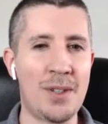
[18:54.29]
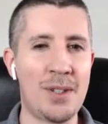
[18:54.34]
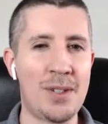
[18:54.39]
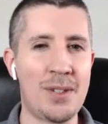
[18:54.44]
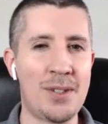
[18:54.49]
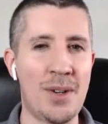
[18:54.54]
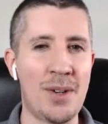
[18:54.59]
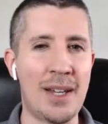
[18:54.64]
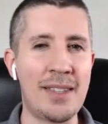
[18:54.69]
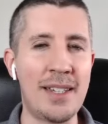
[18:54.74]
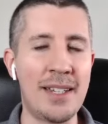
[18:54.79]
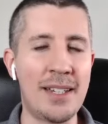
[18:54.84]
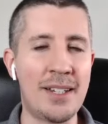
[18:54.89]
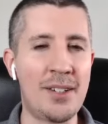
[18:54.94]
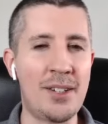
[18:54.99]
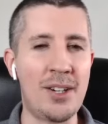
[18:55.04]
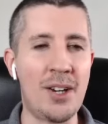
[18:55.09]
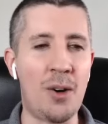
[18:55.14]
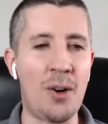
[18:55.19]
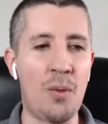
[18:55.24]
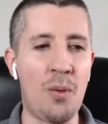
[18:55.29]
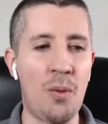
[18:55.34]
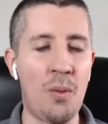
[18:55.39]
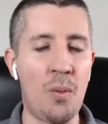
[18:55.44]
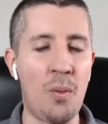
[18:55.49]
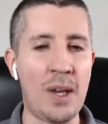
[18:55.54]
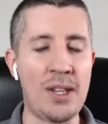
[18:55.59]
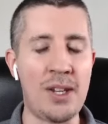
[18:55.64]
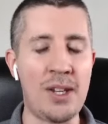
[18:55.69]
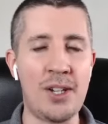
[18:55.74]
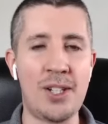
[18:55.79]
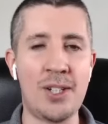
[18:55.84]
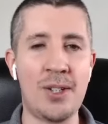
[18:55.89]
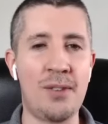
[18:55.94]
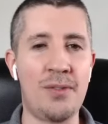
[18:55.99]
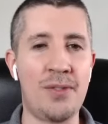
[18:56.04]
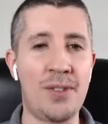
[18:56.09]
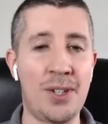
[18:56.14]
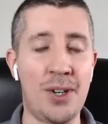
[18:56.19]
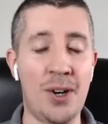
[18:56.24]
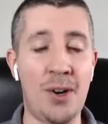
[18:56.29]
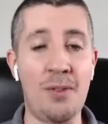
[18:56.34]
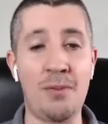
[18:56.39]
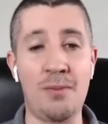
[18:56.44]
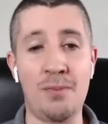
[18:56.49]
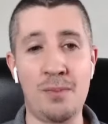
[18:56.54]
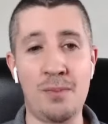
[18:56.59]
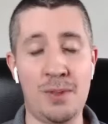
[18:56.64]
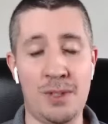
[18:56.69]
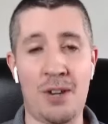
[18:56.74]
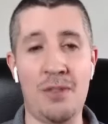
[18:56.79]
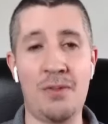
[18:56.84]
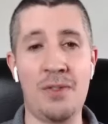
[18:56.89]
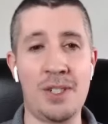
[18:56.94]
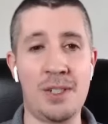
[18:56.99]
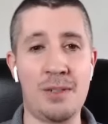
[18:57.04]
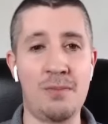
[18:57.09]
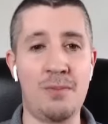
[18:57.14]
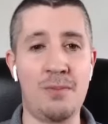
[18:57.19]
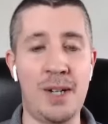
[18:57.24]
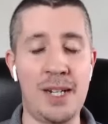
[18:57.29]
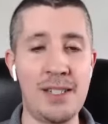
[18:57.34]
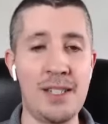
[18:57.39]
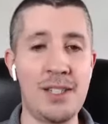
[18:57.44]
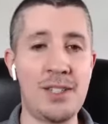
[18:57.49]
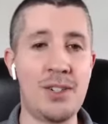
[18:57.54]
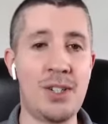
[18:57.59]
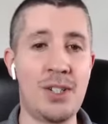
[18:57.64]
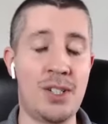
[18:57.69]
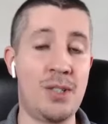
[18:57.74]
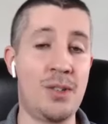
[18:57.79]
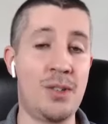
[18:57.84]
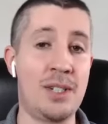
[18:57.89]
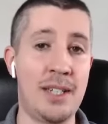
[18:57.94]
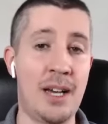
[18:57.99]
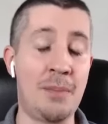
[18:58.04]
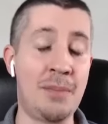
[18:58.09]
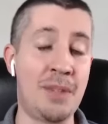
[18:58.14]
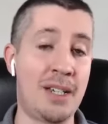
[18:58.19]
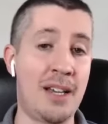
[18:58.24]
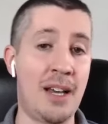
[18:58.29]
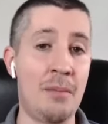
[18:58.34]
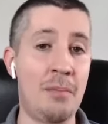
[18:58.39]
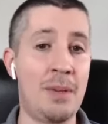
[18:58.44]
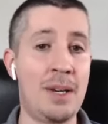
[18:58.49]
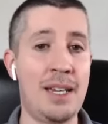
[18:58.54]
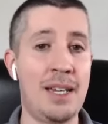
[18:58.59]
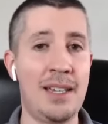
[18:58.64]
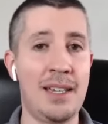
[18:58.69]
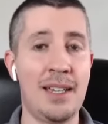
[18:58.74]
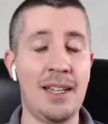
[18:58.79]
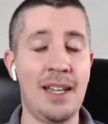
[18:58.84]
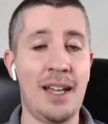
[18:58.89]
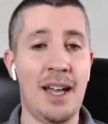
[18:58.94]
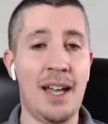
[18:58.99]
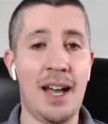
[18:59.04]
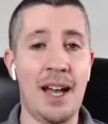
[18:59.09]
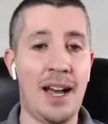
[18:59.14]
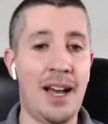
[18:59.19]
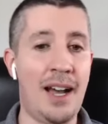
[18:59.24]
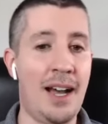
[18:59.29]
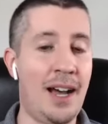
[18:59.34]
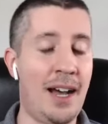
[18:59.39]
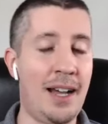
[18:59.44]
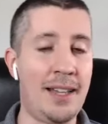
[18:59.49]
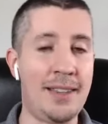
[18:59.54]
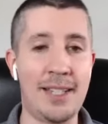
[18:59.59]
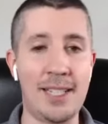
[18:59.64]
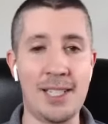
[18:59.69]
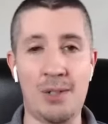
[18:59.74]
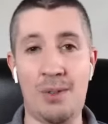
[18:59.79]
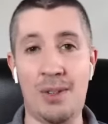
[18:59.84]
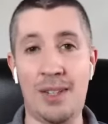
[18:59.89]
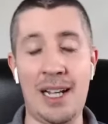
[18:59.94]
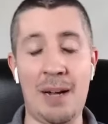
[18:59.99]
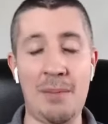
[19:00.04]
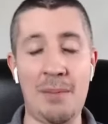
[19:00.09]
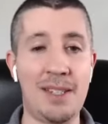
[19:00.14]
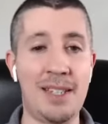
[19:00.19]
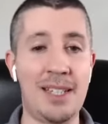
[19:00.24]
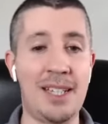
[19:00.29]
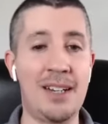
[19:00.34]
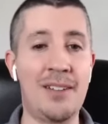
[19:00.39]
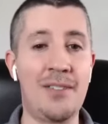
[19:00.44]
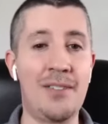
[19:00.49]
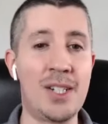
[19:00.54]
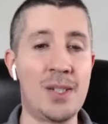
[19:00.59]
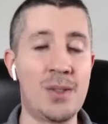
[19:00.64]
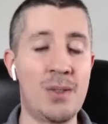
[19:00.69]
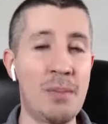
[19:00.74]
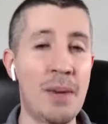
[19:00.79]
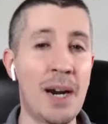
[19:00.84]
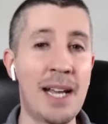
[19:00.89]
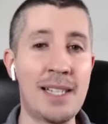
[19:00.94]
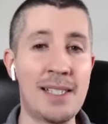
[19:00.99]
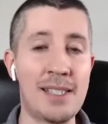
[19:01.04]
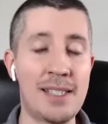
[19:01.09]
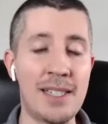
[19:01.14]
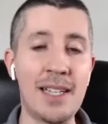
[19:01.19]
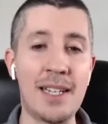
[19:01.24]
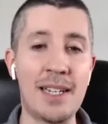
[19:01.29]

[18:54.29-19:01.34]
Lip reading: So I think, whether you do it for your own selfish reasons or you do it to help the company, I think is really up to the individual, but I see it